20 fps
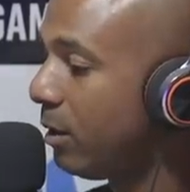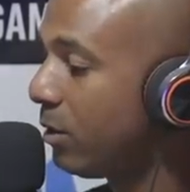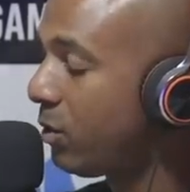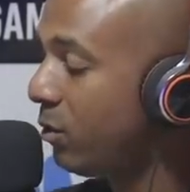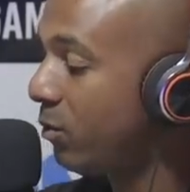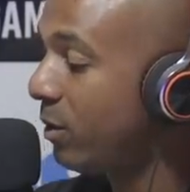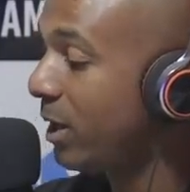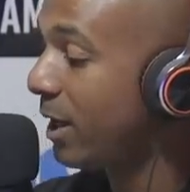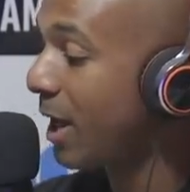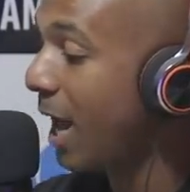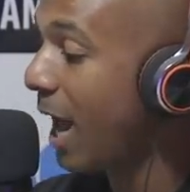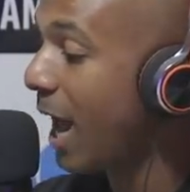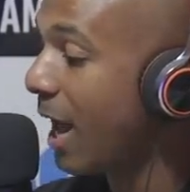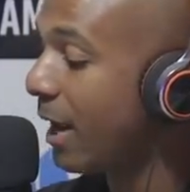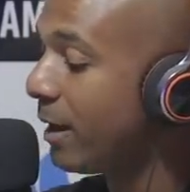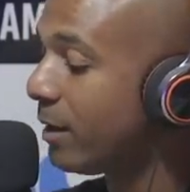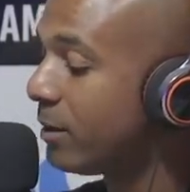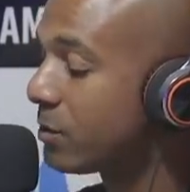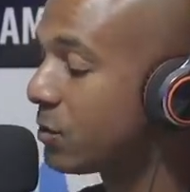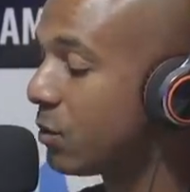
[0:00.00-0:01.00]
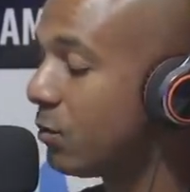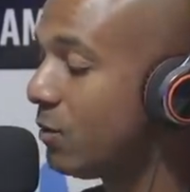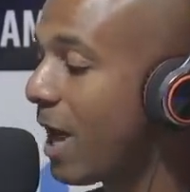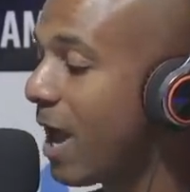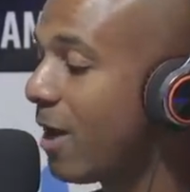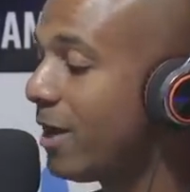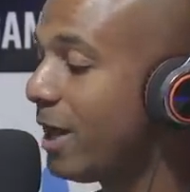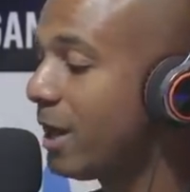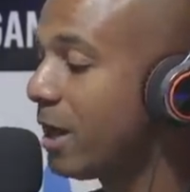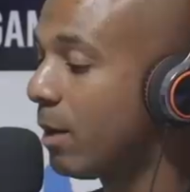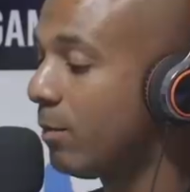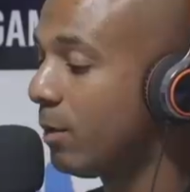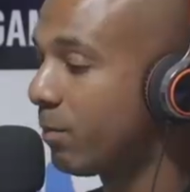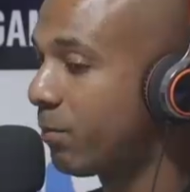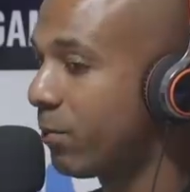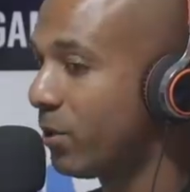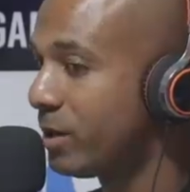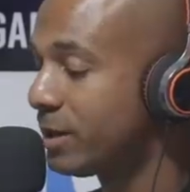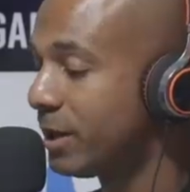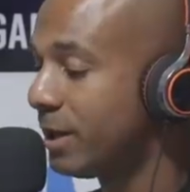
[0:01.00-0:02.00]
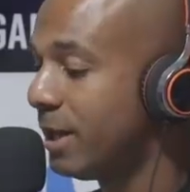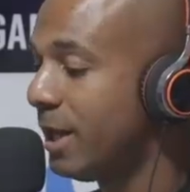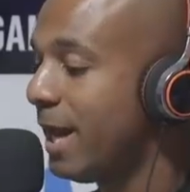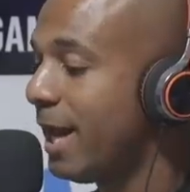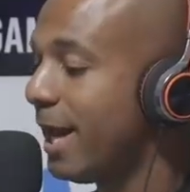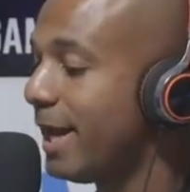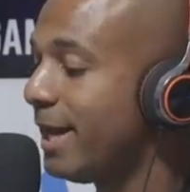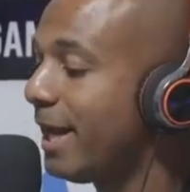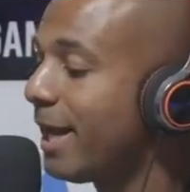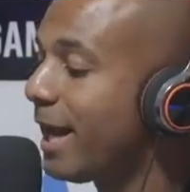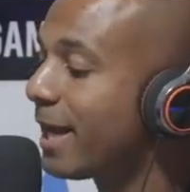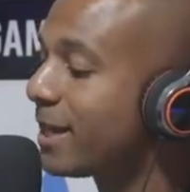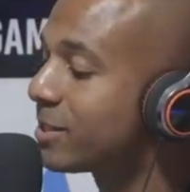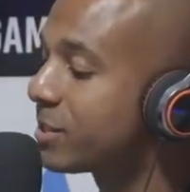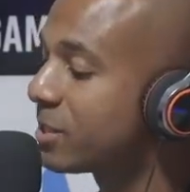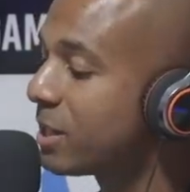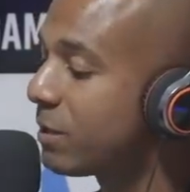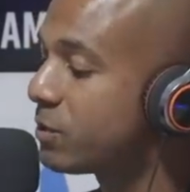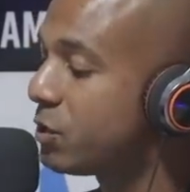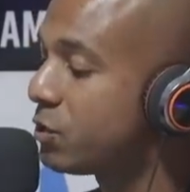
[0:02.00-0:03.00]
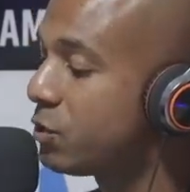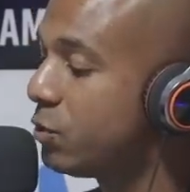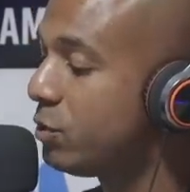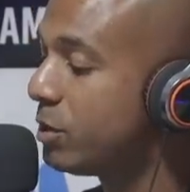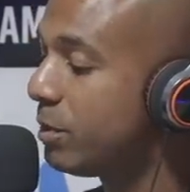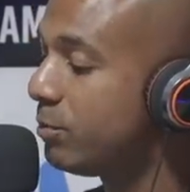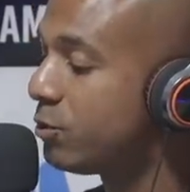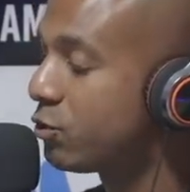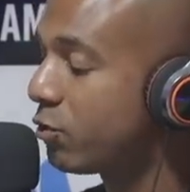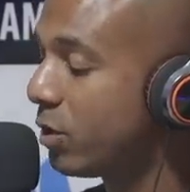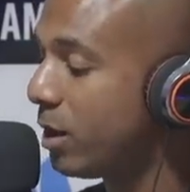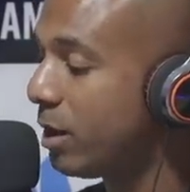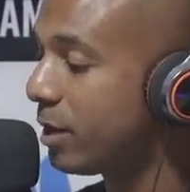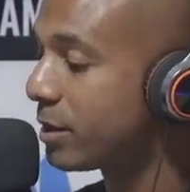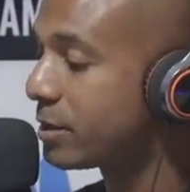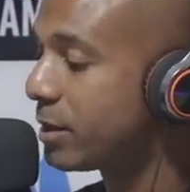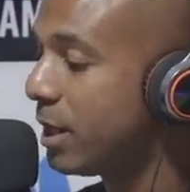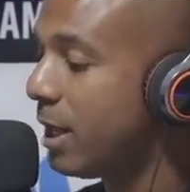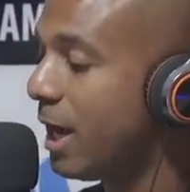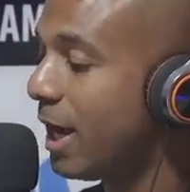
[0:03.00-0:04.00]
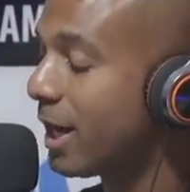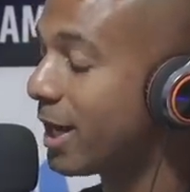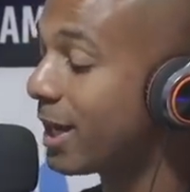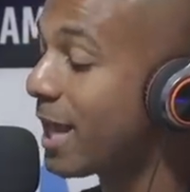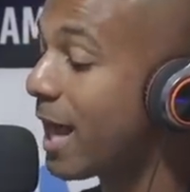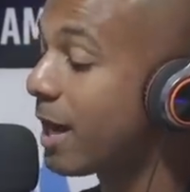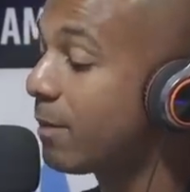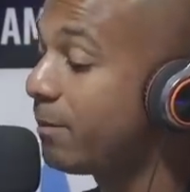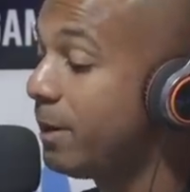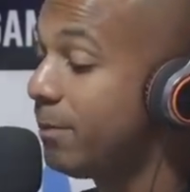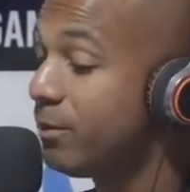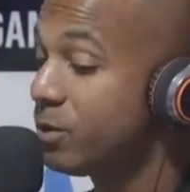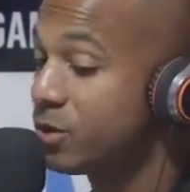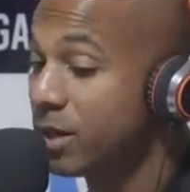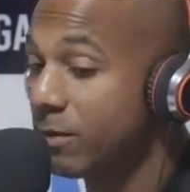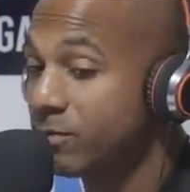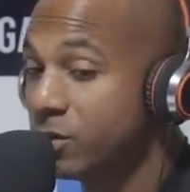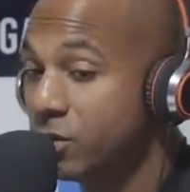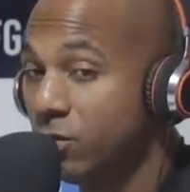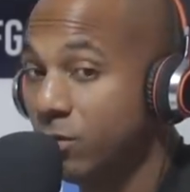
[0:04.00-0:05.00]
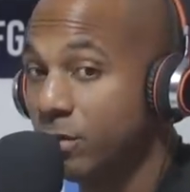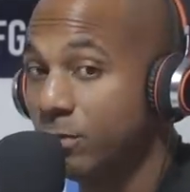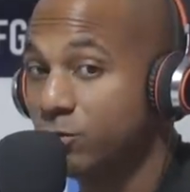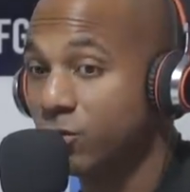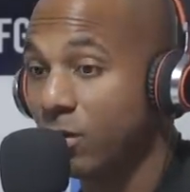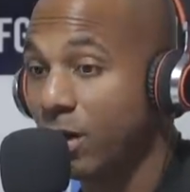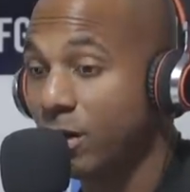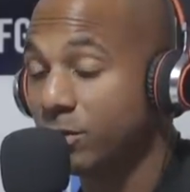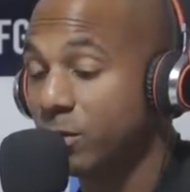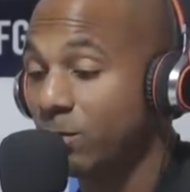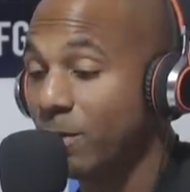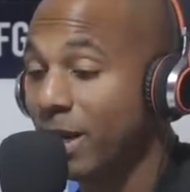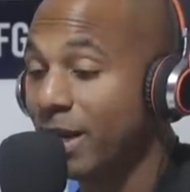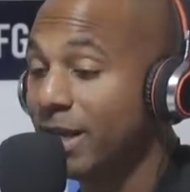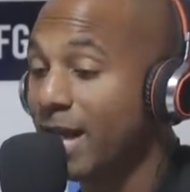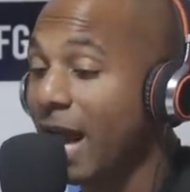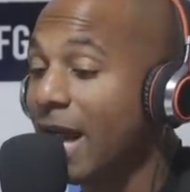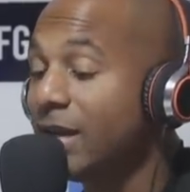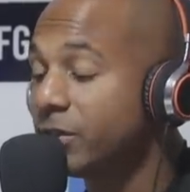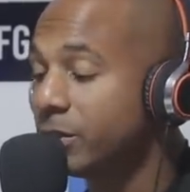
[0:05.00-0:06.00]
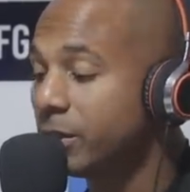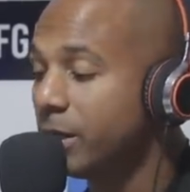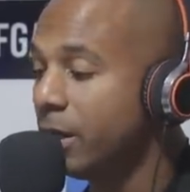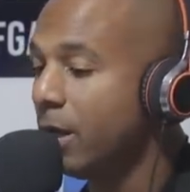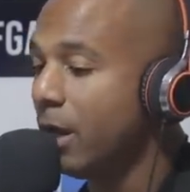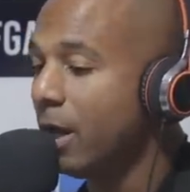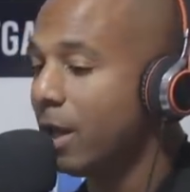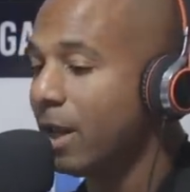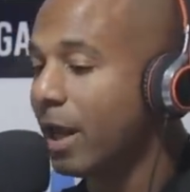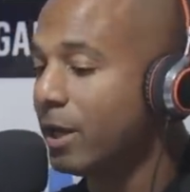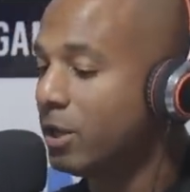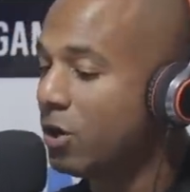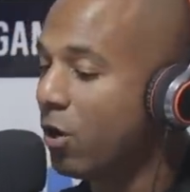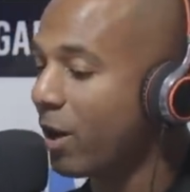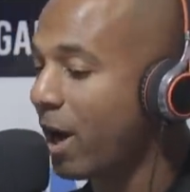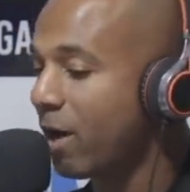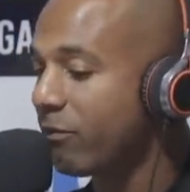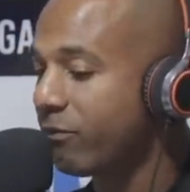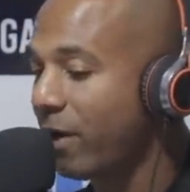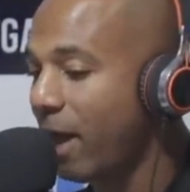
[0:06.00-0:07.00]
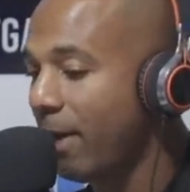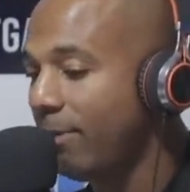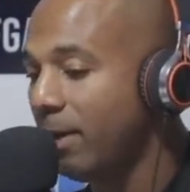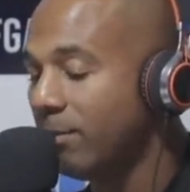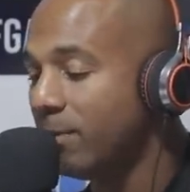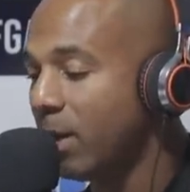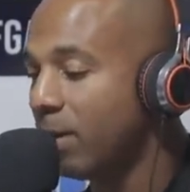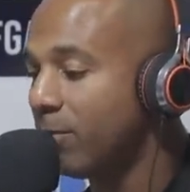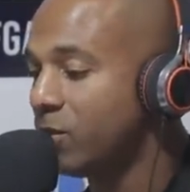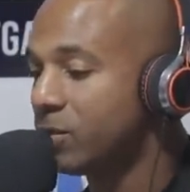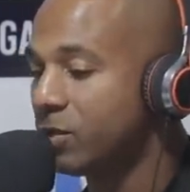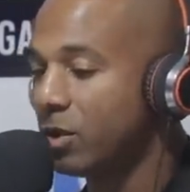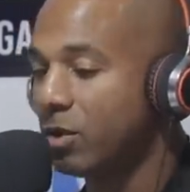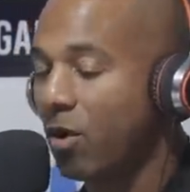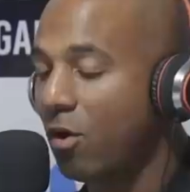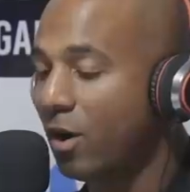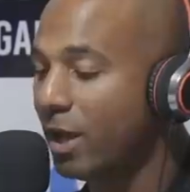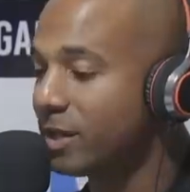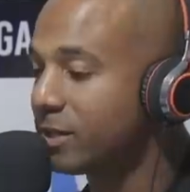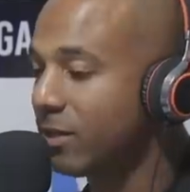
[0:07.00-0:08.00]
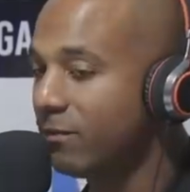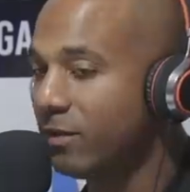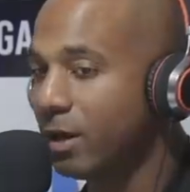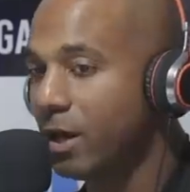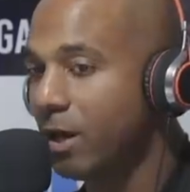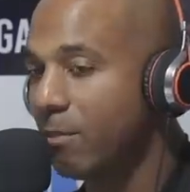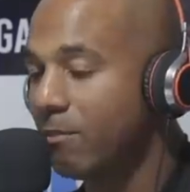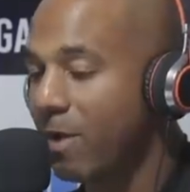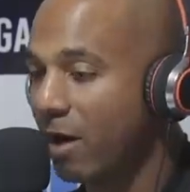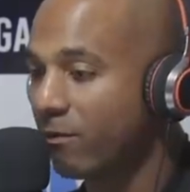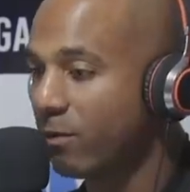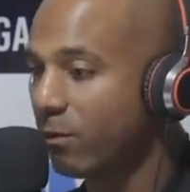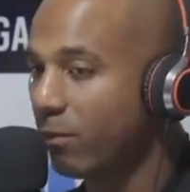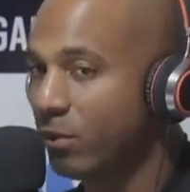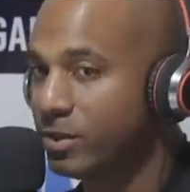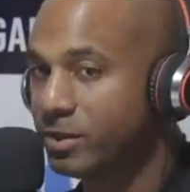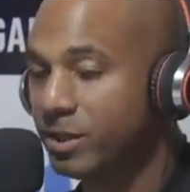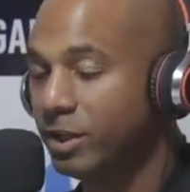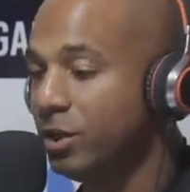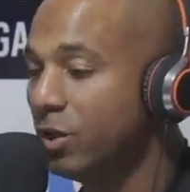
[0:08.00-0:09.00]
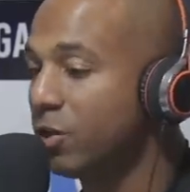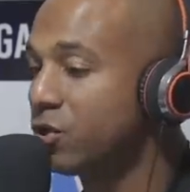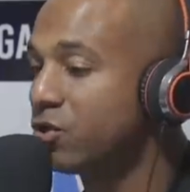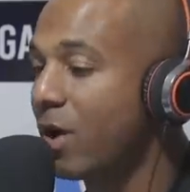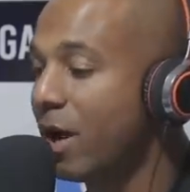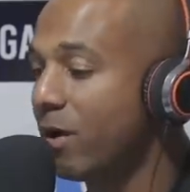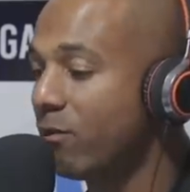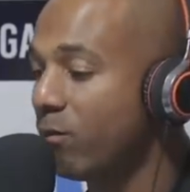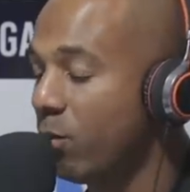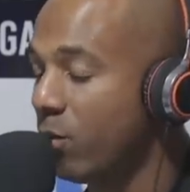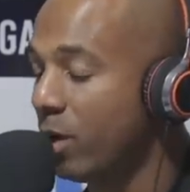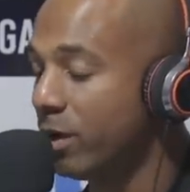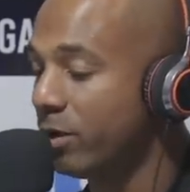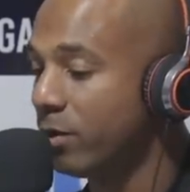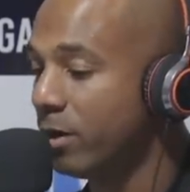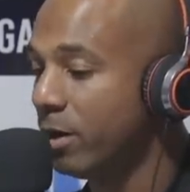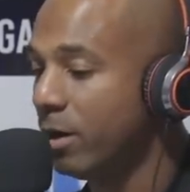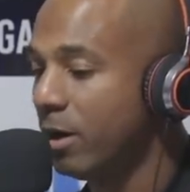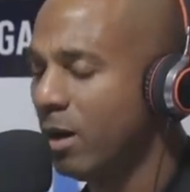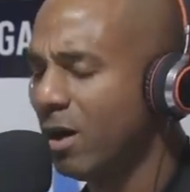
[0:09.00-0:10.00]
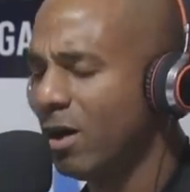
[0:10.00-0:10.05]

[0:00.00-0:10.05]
through getting high. So now they come to prison and they got to substitute them drugs. And a lot of people substitute them drugs with medication. A lot of y'all got family members and all that stuff that come back from prison, and you're trying to wonder